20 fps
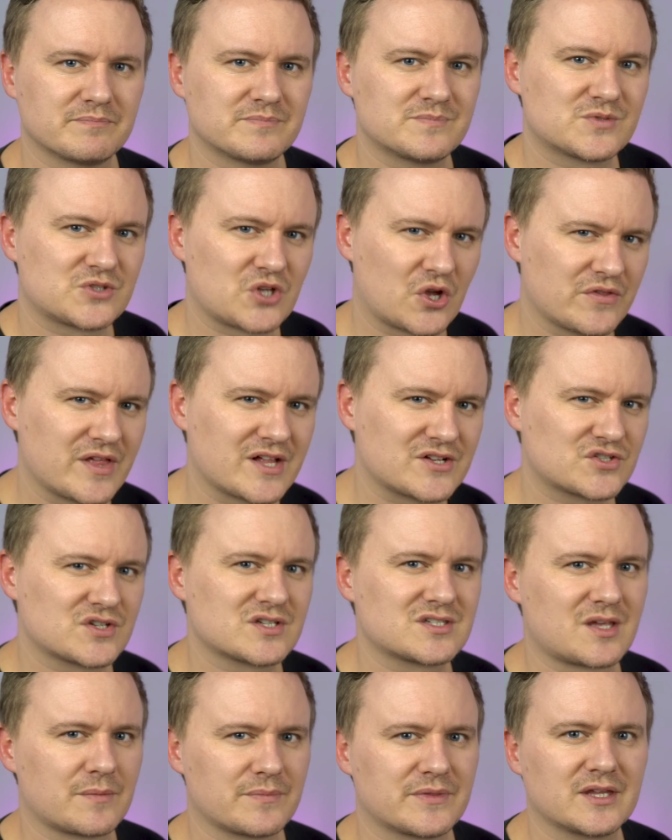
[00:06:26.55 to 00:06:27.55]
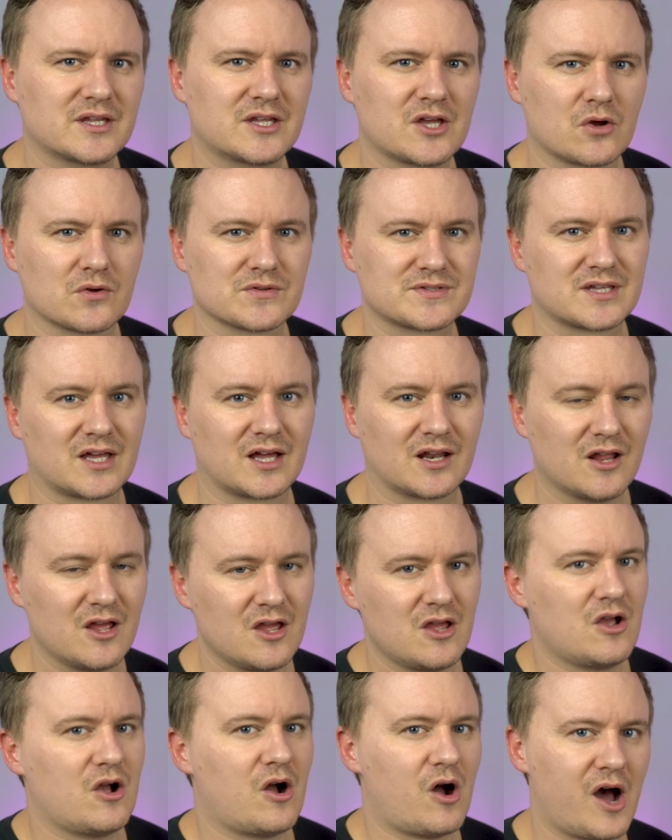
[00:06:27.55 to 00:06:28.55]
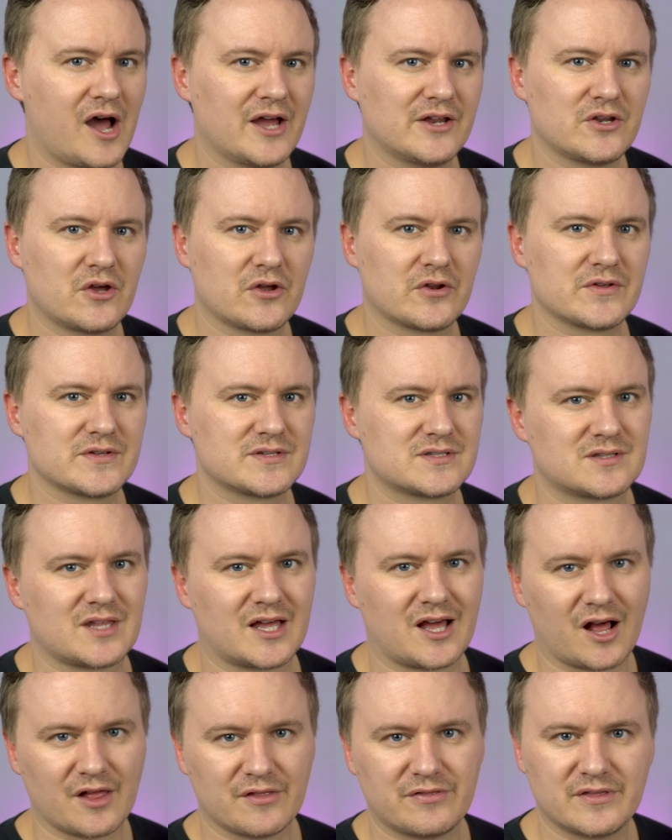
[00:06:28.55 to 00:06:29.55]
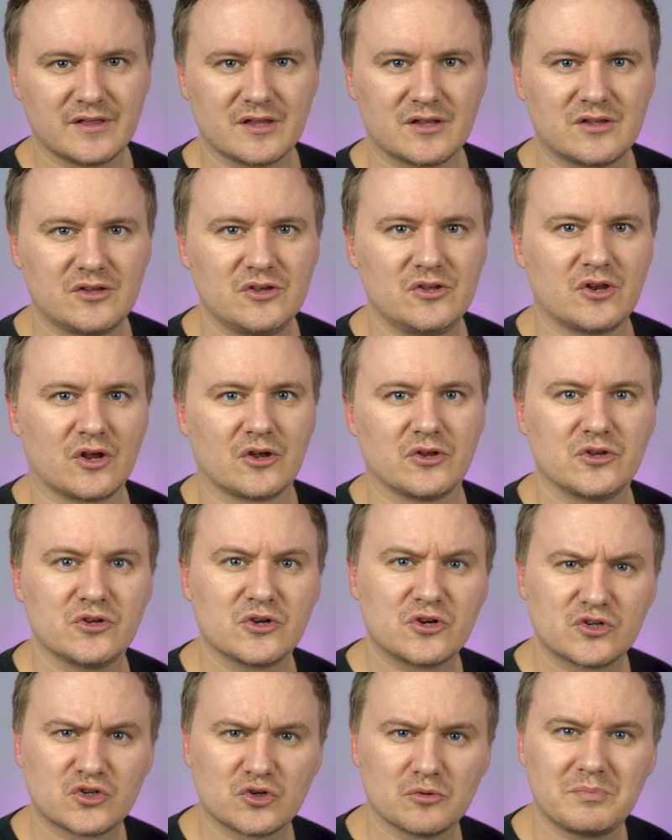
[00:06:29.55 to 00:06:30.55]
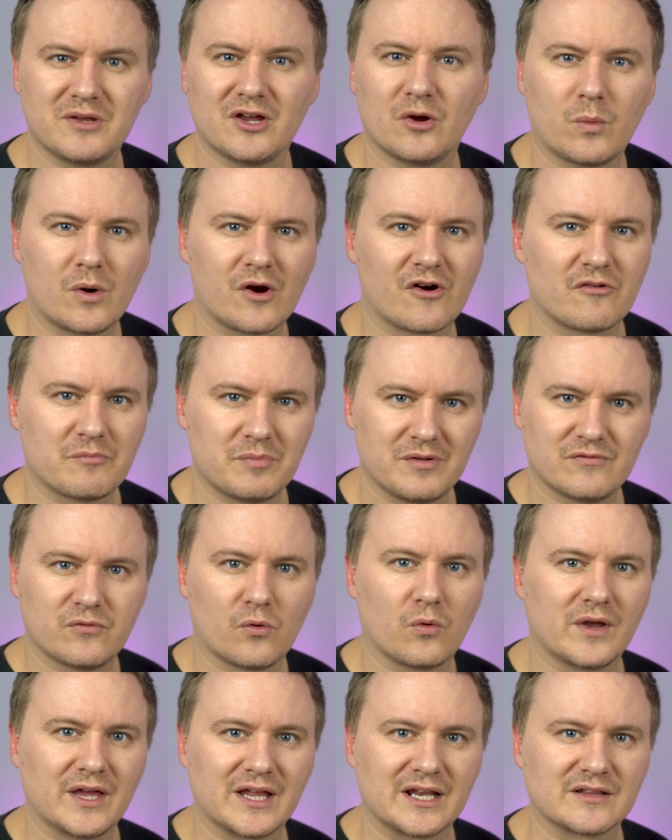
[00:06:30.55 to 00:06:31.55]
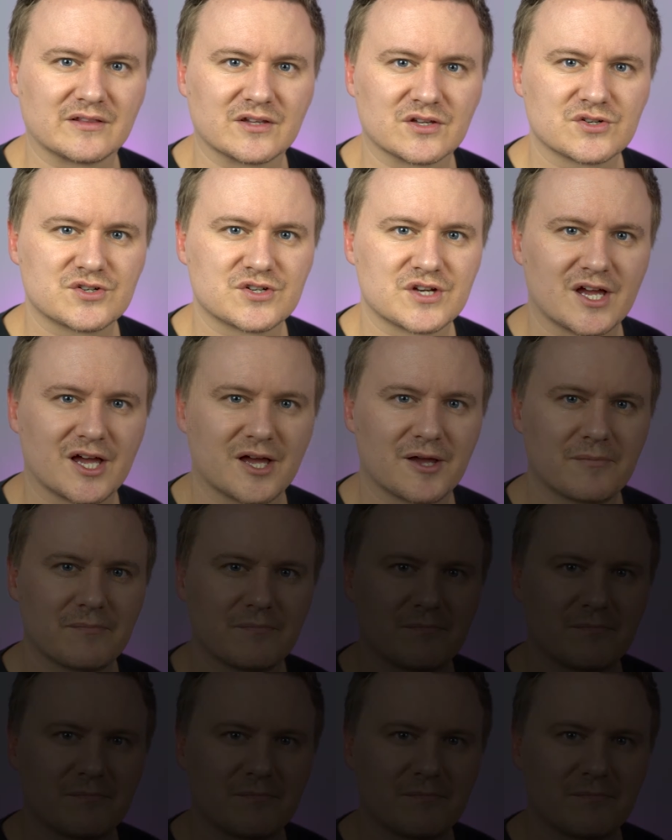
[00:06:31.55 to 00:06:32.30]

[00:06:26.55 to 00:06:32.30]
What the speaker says: So that's just something else that I noticed that I think, you should be aware of before getting this chair.